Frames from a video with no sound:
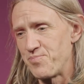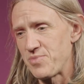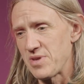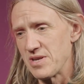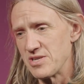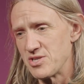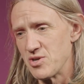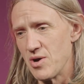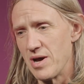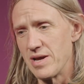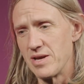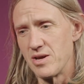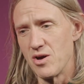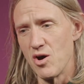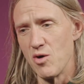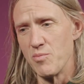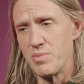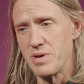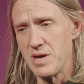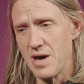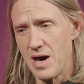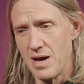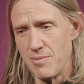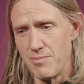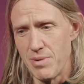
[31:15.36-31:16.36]
So I can go
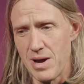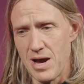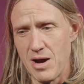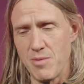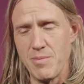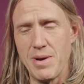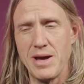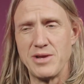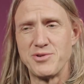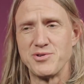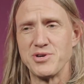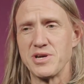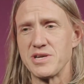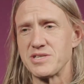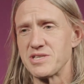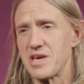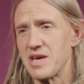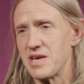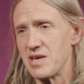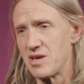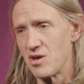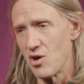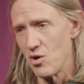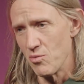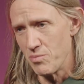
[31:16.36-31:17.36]
beyond biometrics, I
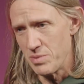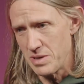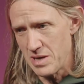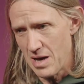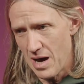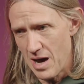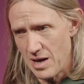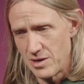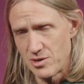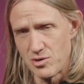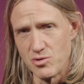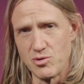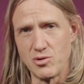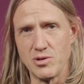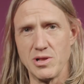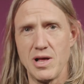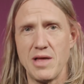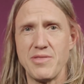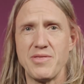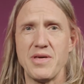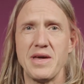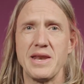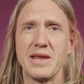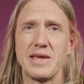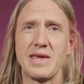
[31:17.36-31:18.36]
can go beyond Google
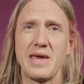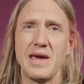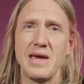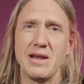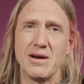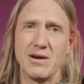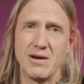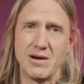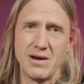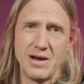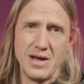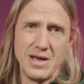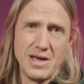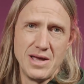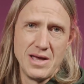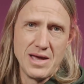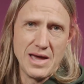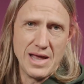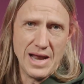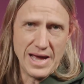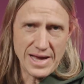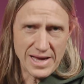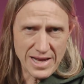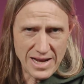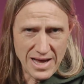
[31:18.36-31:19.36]
Authenticator,
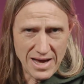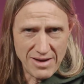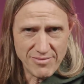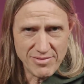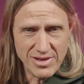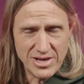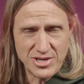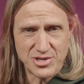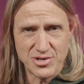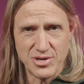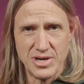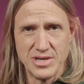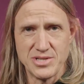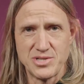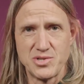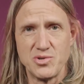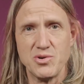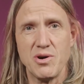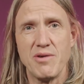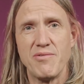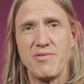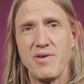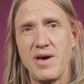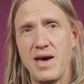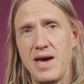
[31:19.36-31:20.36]
and I can have Ledger as
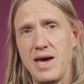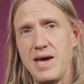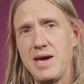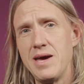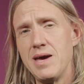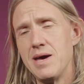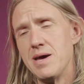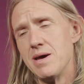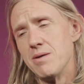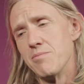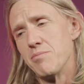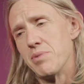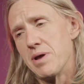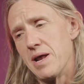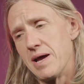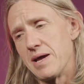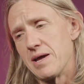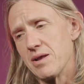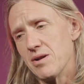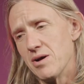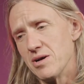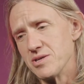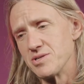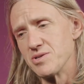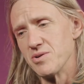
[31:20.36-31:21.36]
2FA, but I
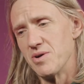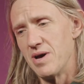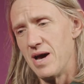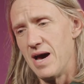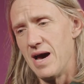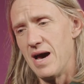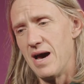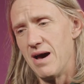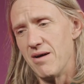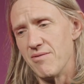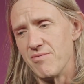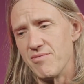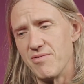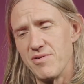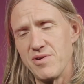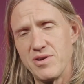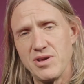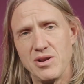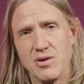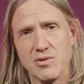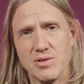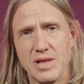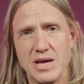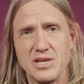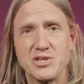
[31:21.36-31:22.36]
can also have
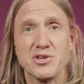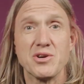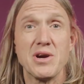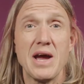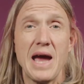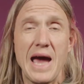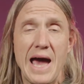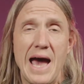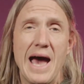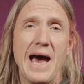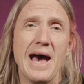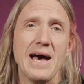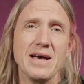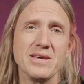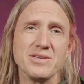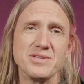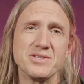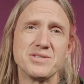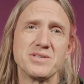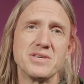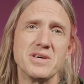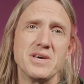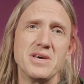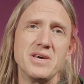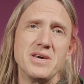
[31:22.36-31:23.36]
Ledger
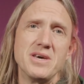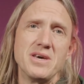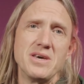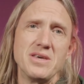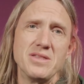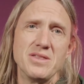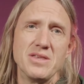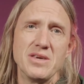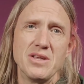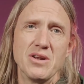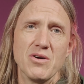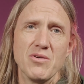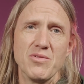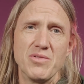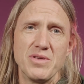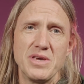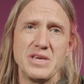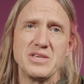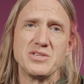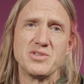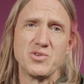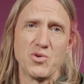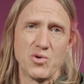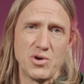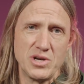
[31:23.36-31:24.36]
as the
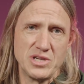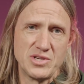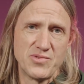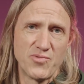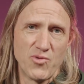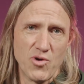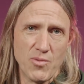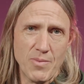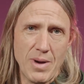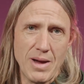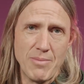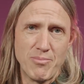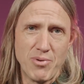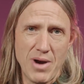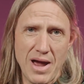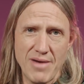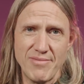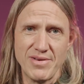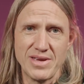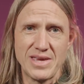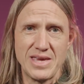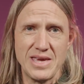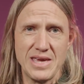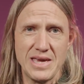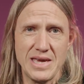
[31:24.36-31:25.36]
storage for my
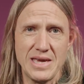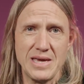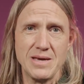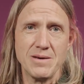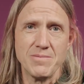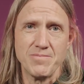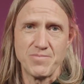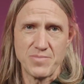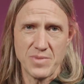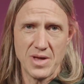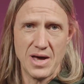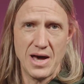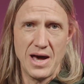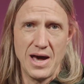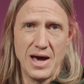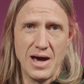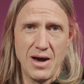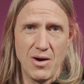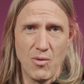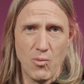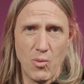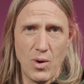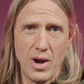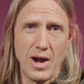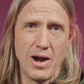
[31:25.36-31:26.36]
private key,
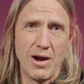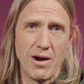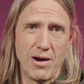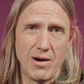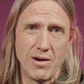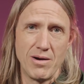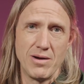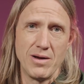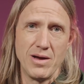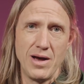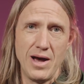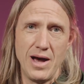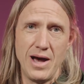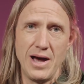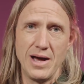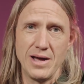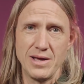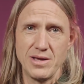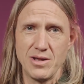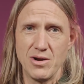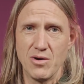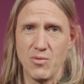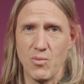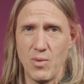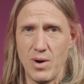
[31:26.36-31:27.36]
where
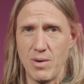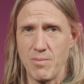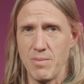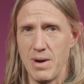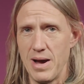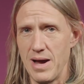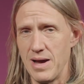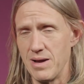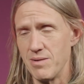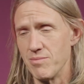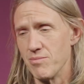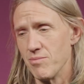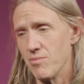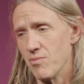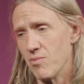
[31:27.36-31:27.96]
my